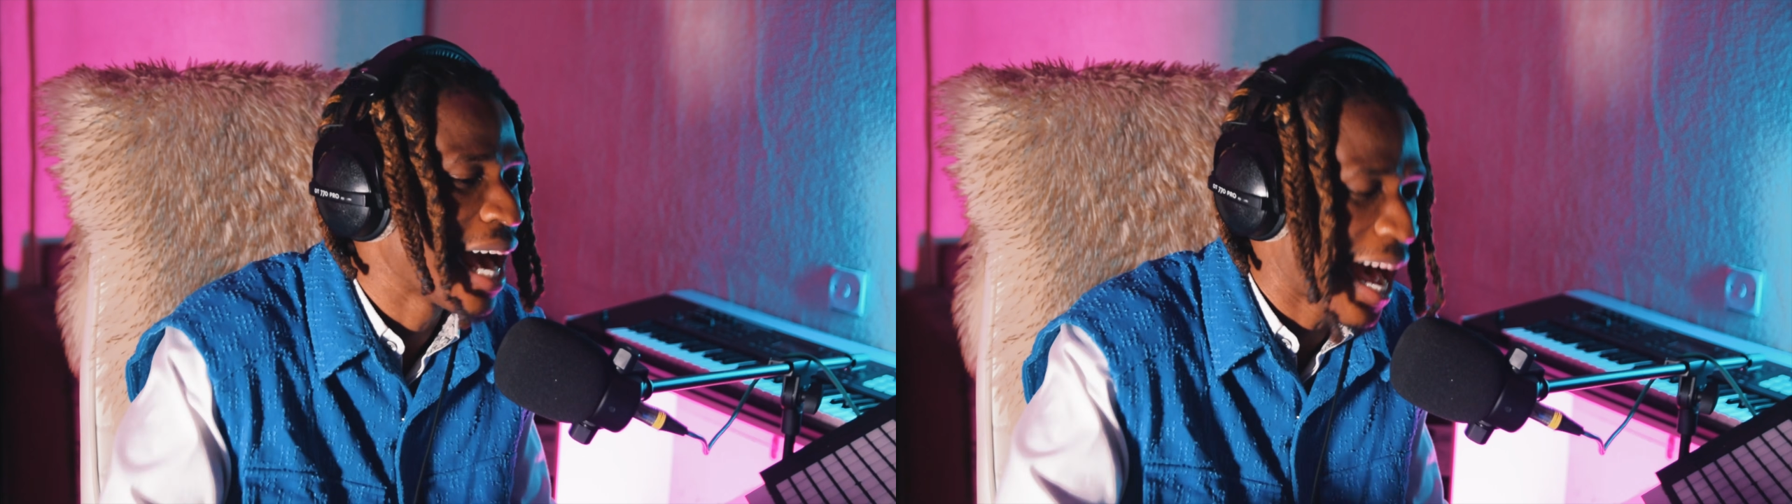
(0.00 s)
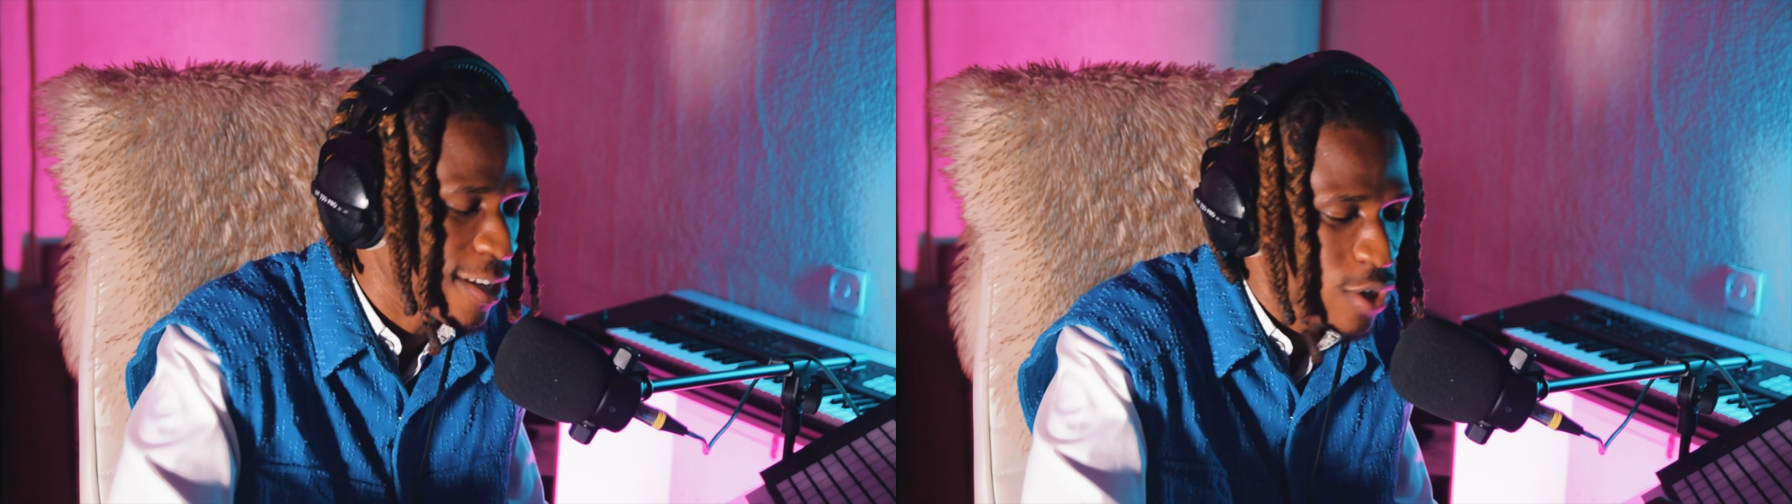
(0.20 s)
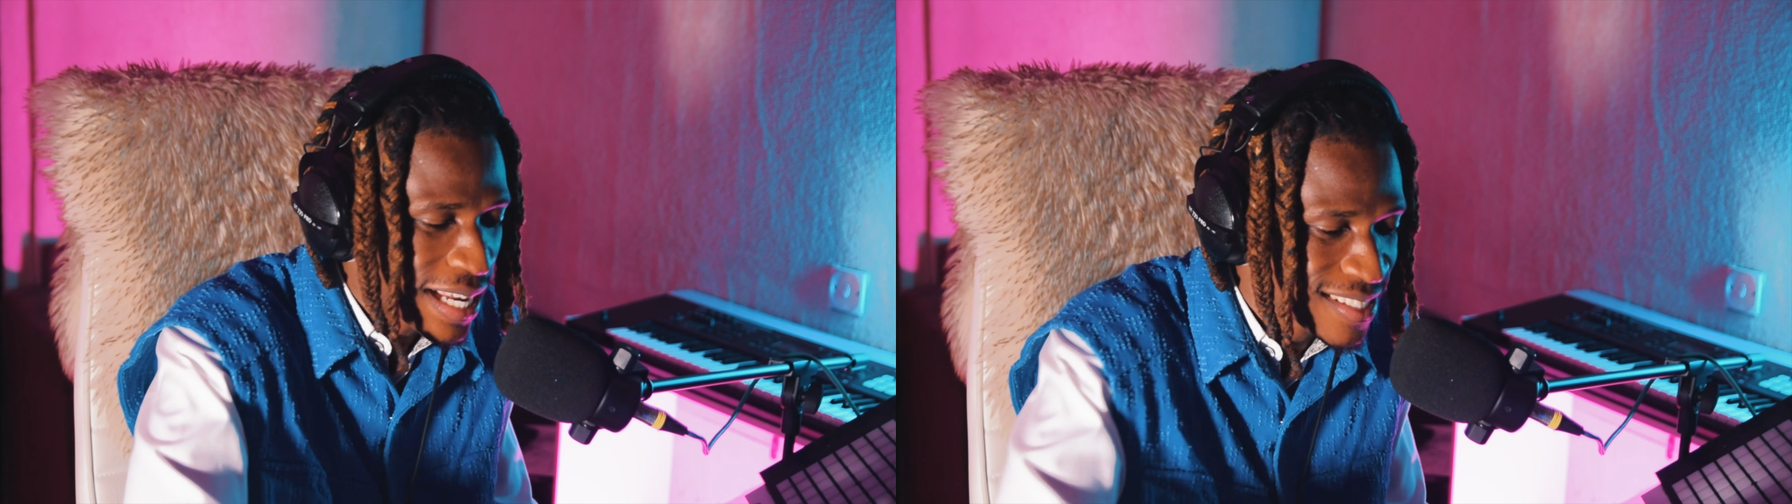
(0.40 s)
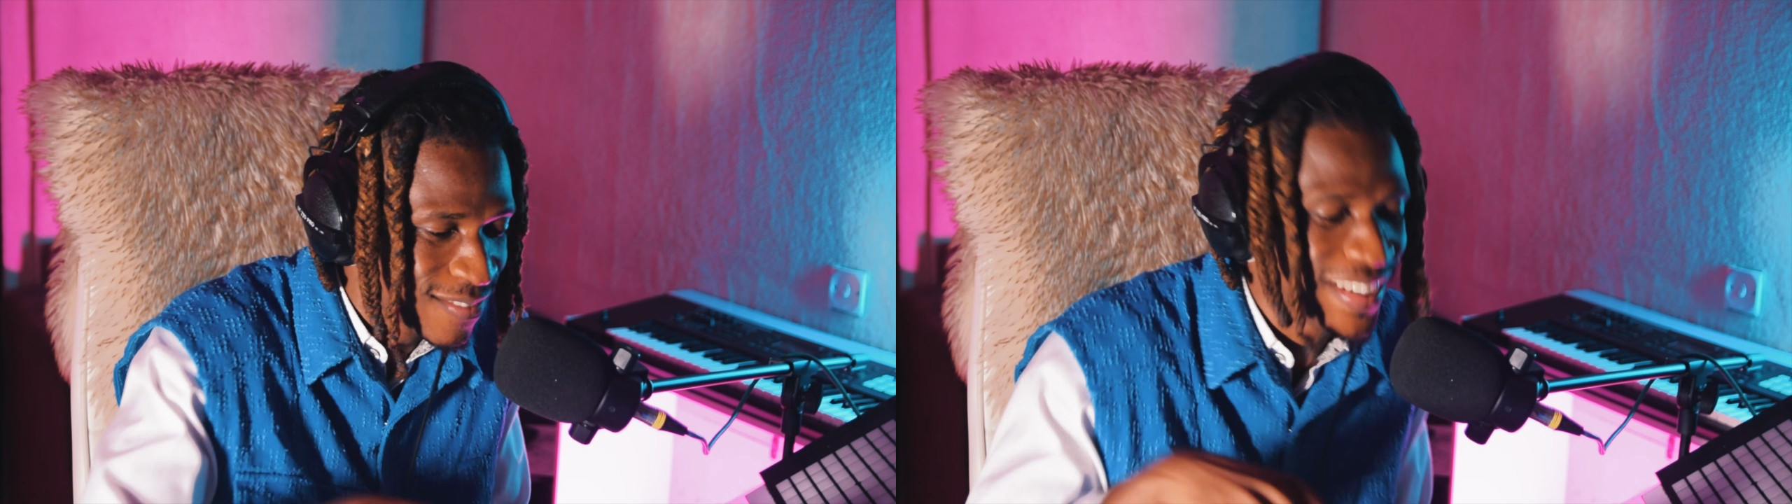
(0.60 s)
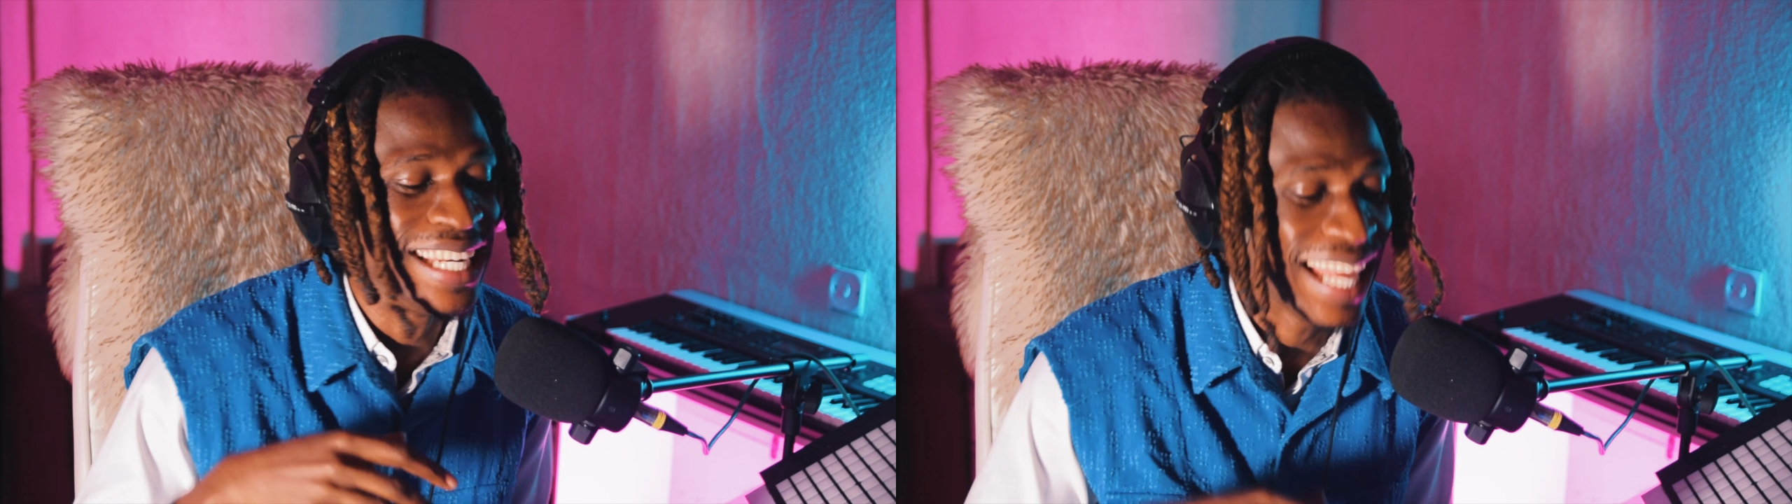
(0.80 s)
and try to
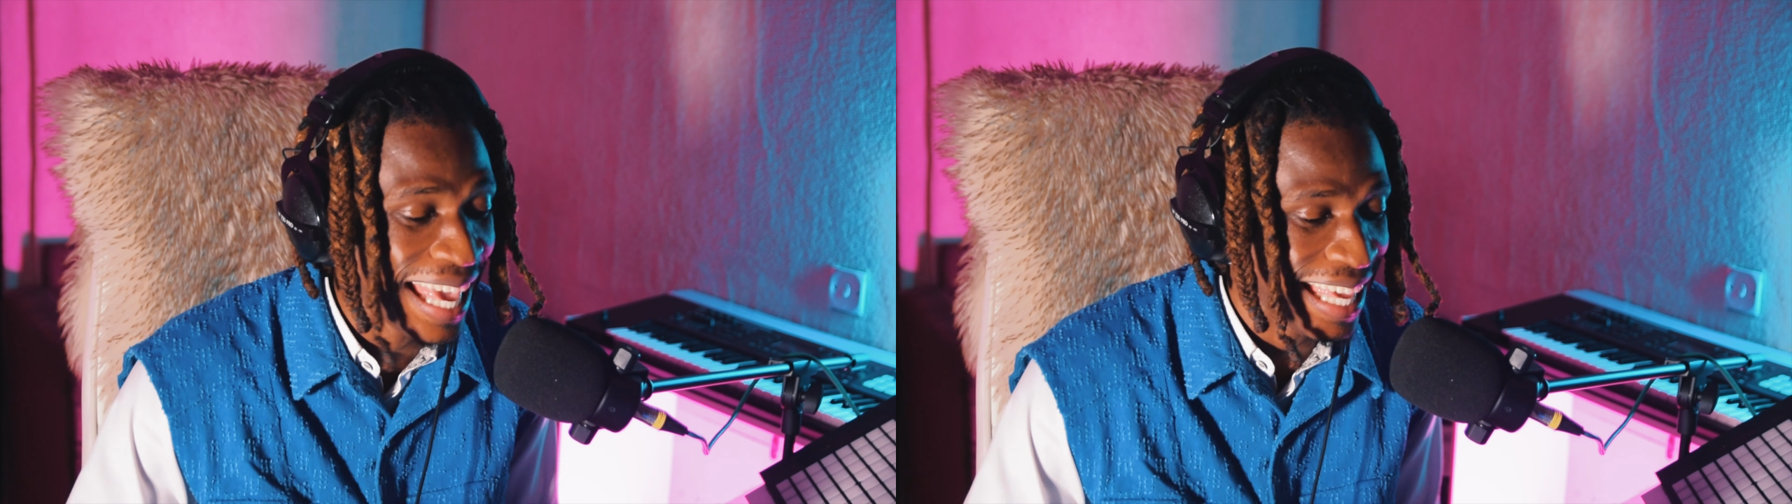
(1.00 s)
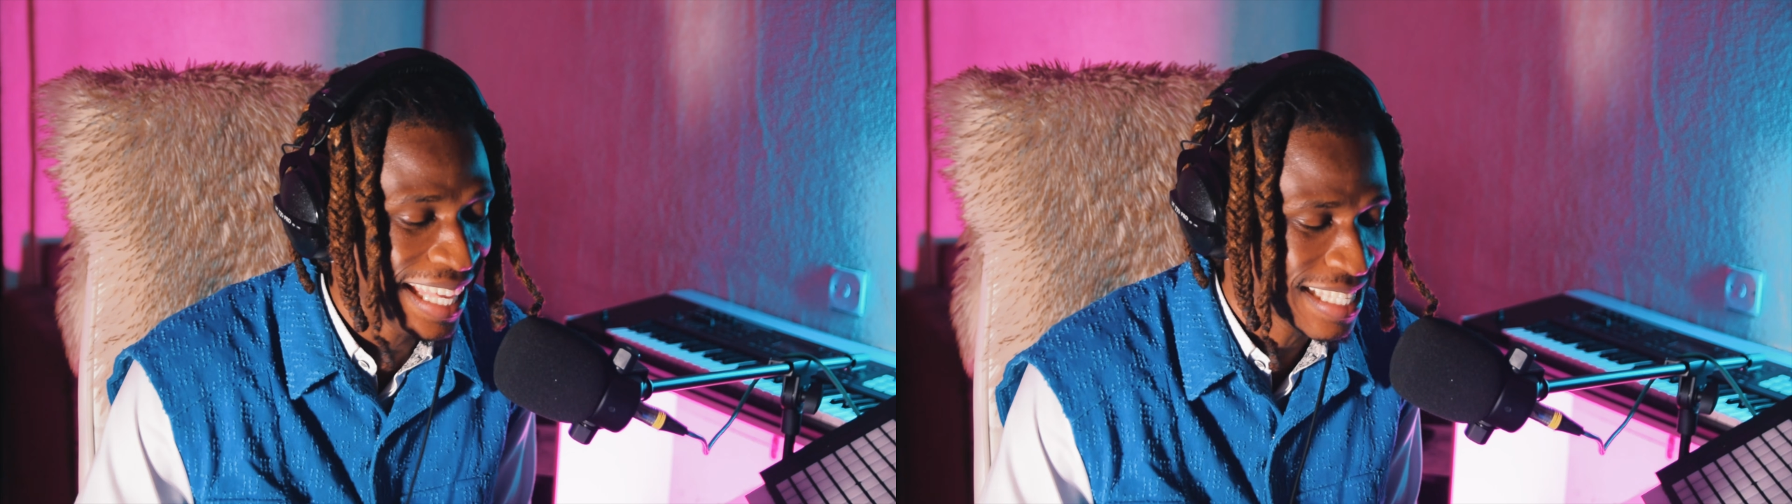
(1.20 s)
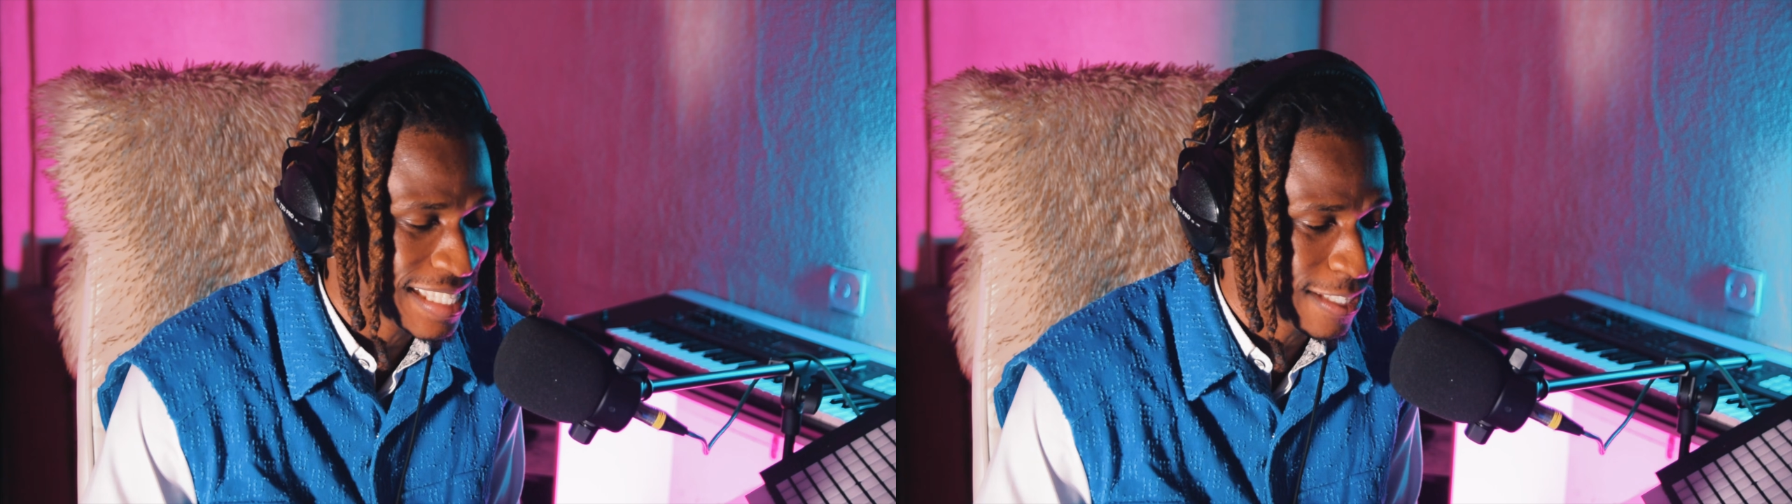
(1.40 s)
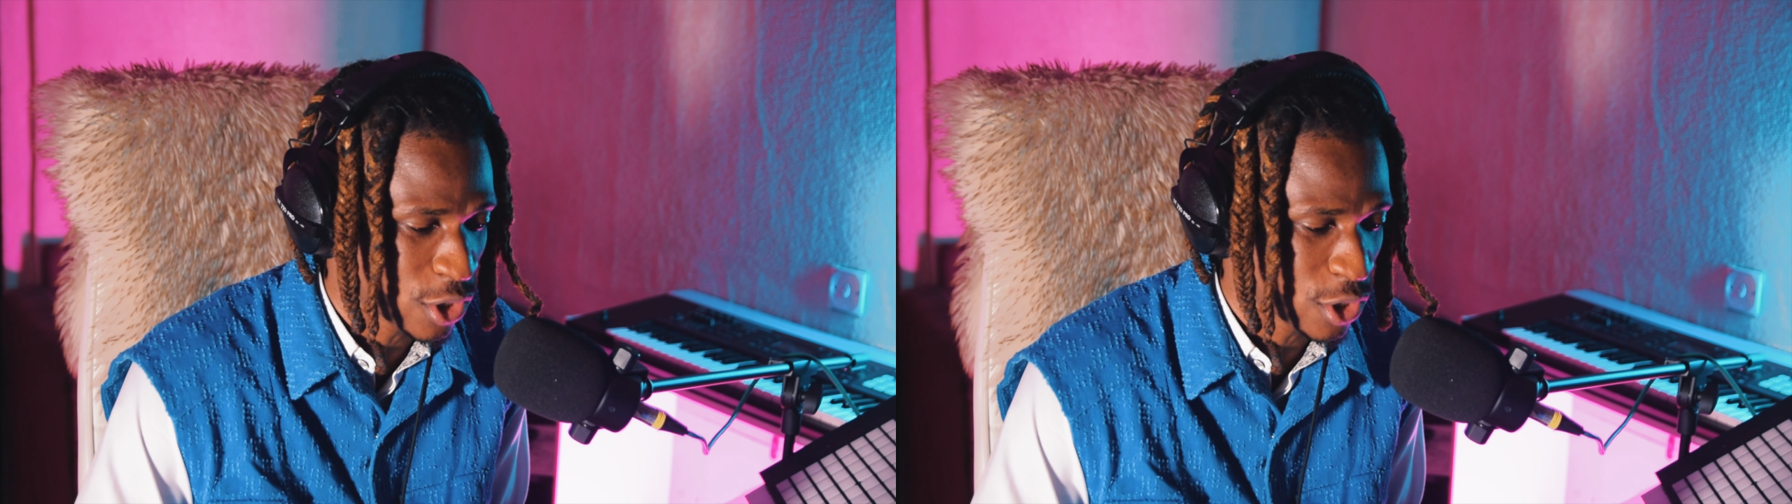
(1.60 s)
relay it.